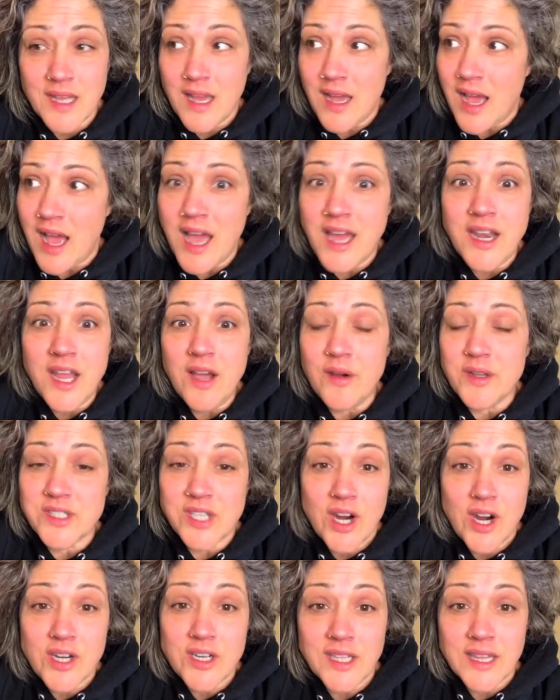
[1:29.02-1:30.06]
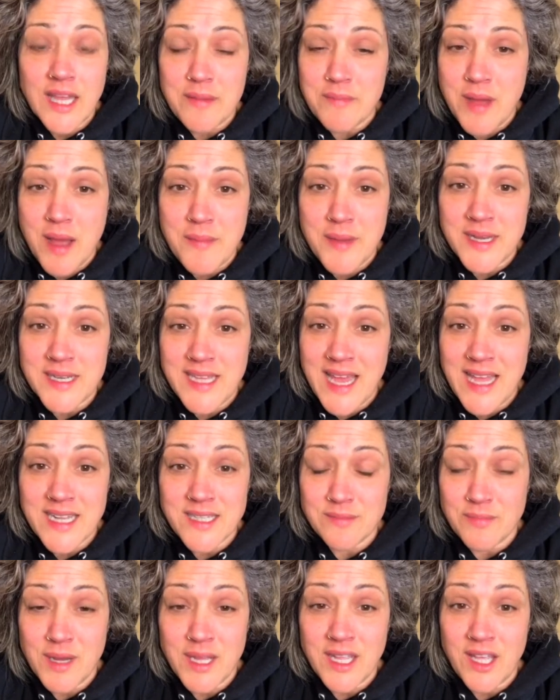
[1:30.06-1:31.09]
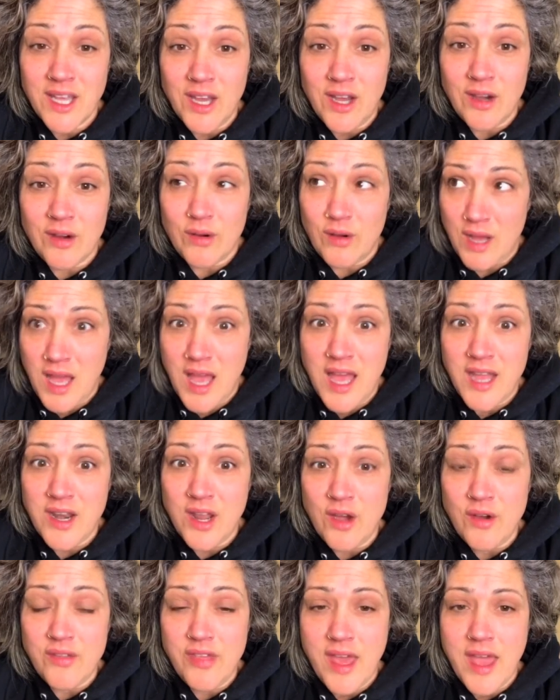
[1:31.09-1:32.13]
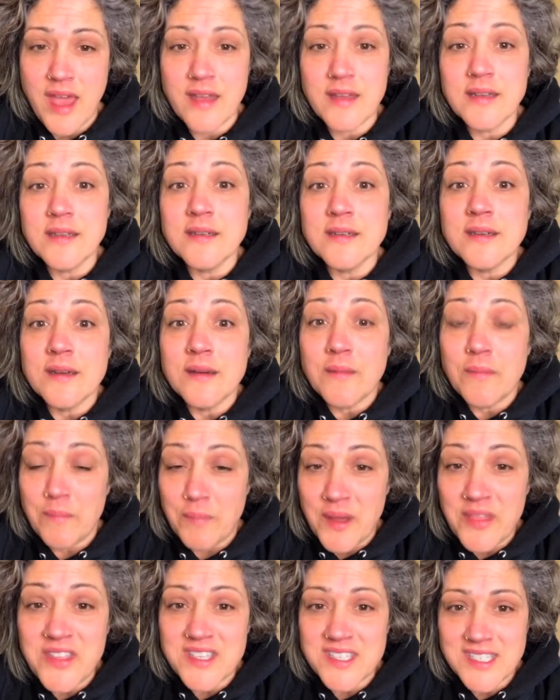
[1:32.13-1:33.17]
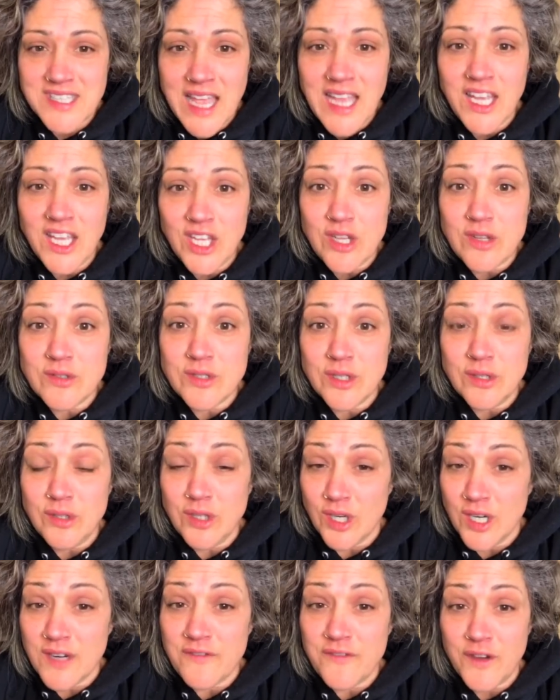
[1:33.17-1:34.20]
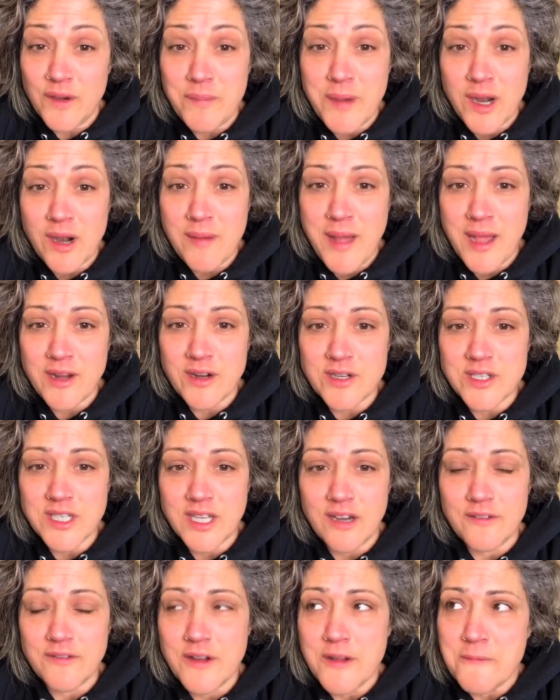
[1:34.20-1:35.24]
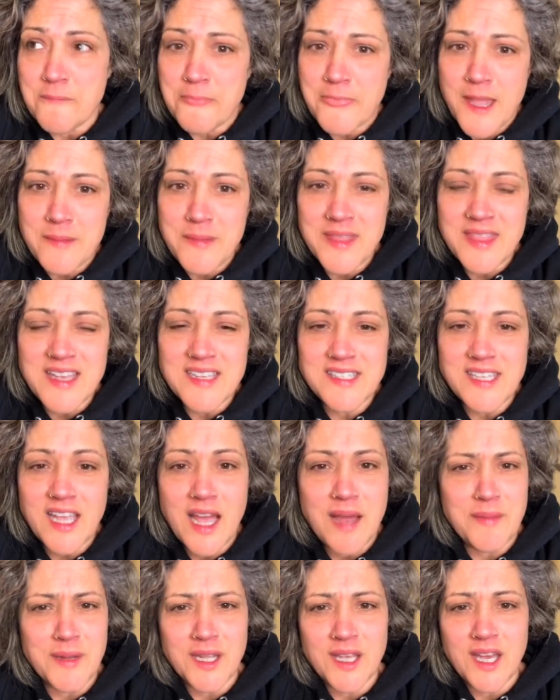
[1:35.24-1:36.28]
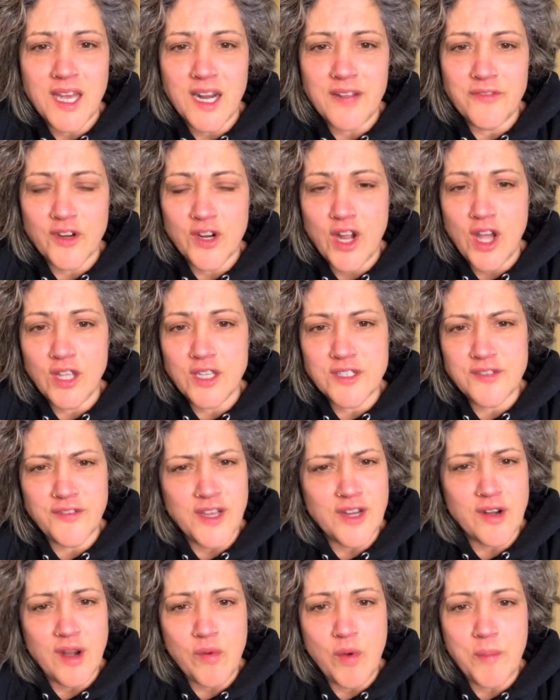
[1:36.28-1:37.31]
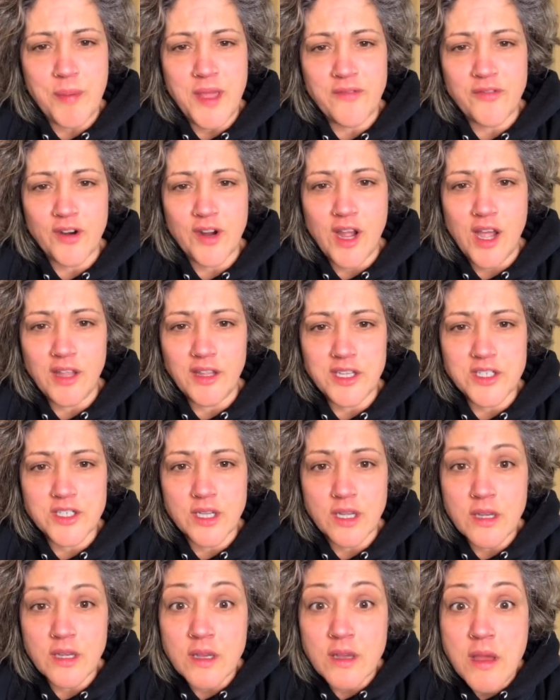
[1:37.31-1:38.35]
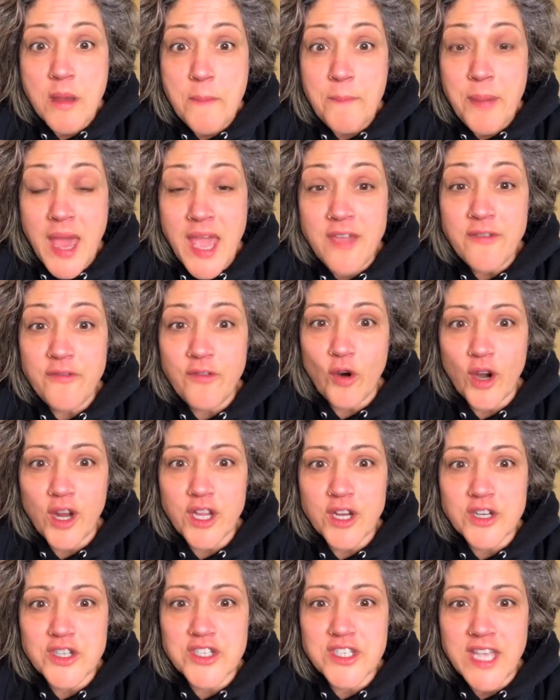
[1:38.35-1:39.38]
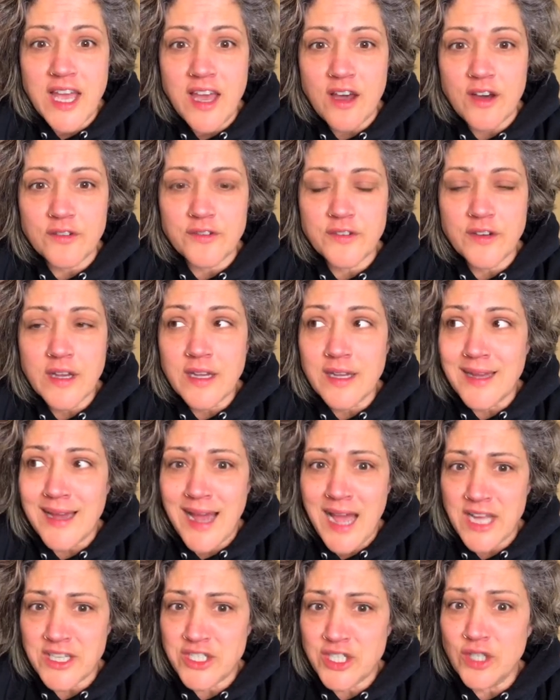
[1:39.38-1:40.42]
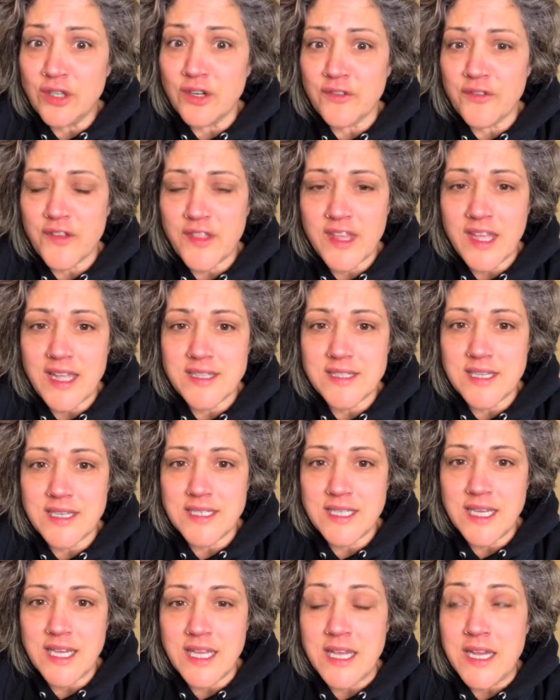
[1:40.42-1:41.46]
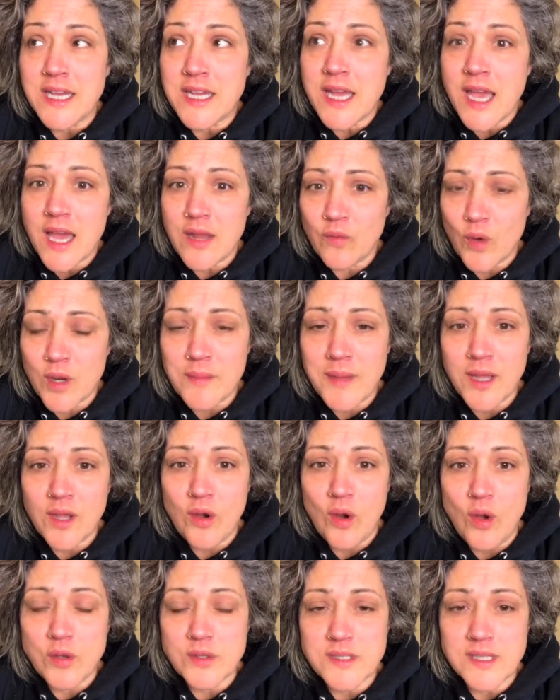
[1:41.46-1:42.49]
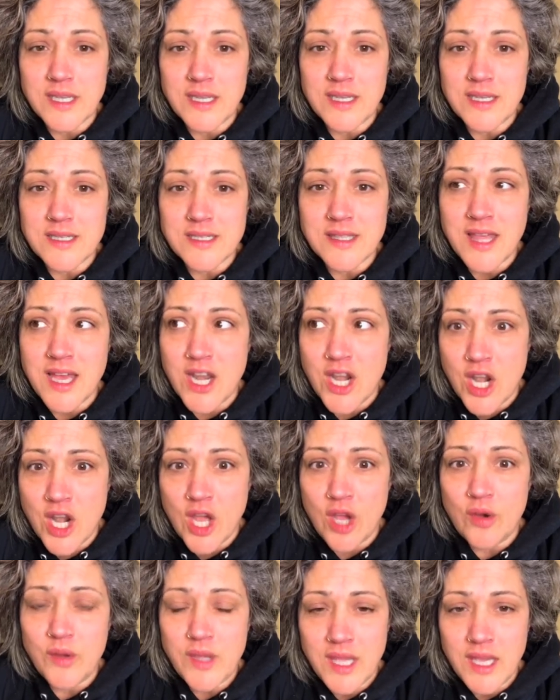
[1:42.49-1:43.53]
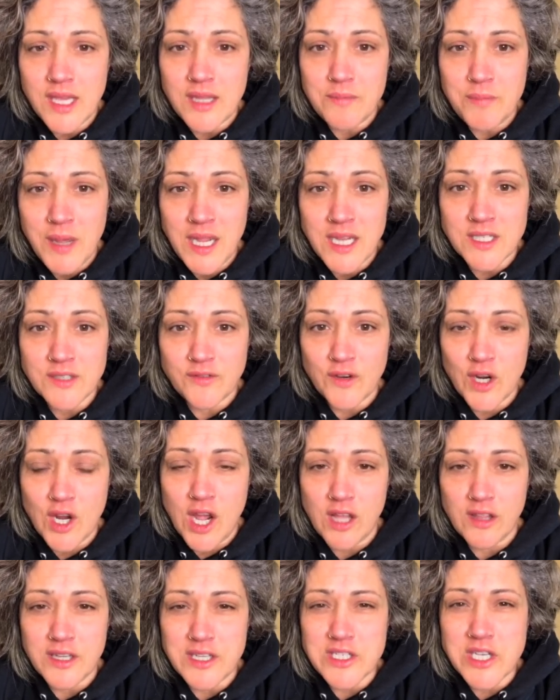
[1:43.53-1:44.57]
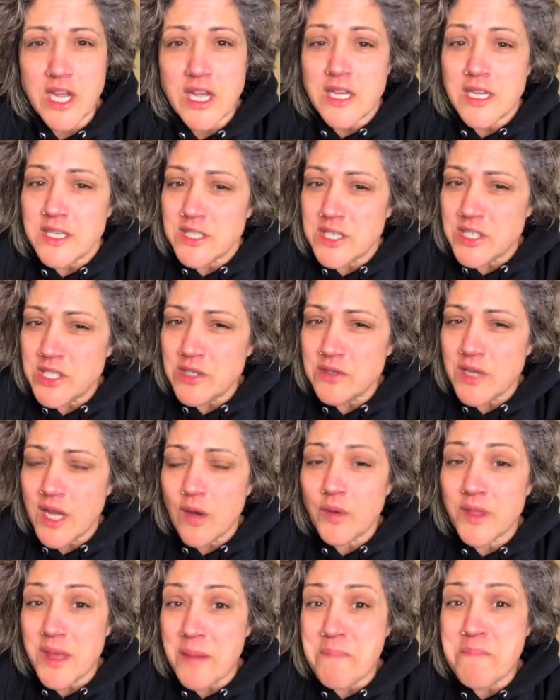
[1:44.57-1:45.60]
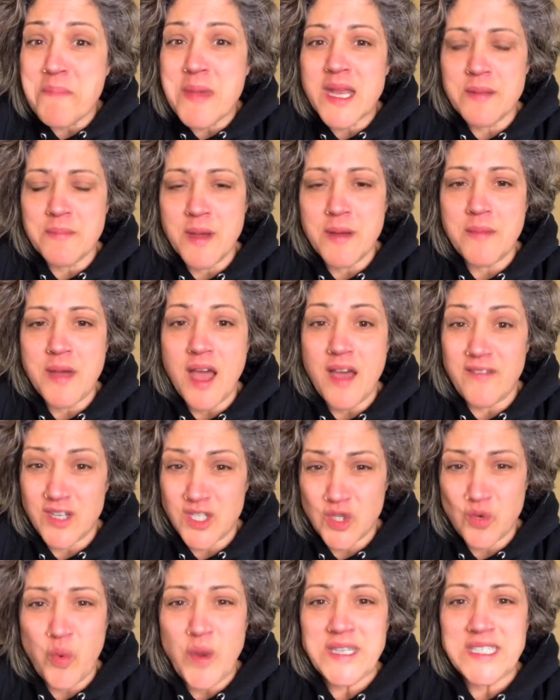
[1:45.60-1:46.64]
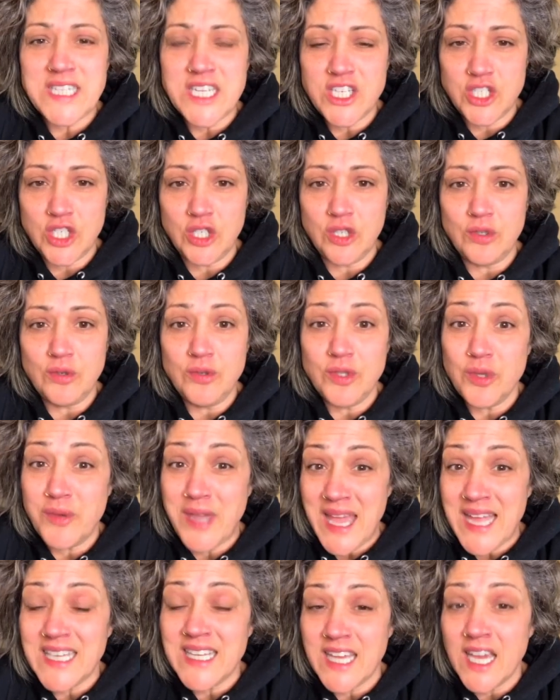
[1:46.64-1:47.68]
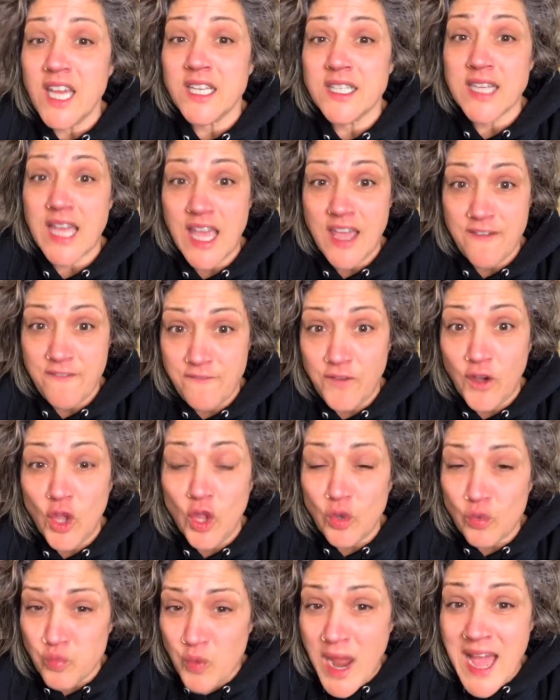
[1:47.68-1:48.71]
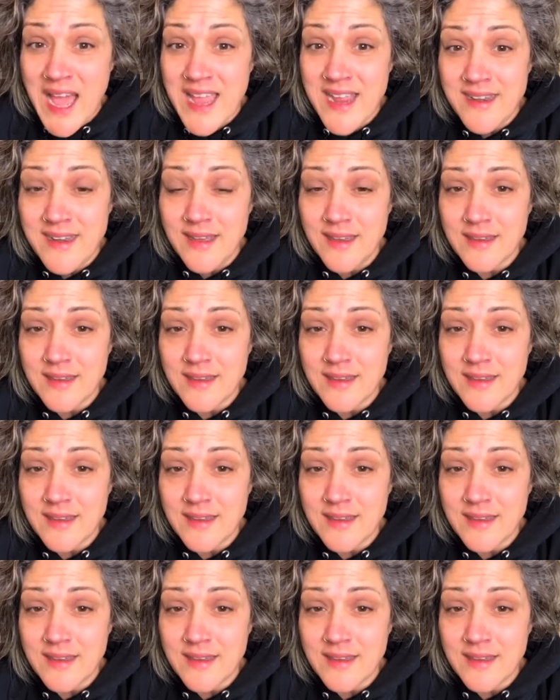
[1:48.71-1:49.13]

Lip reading: I know it's hard to let mama and daddy's money go. I know that. But the second you do, you're gonna feel better about yourself. I mean, they say, I'm gonna cut off your college fund or I won't pay for college. Pay for it yourself. I tutor for the ACT, and one of my goals is that no kid pays for college. Did you know with a minimum of a 22, you can get a full ride?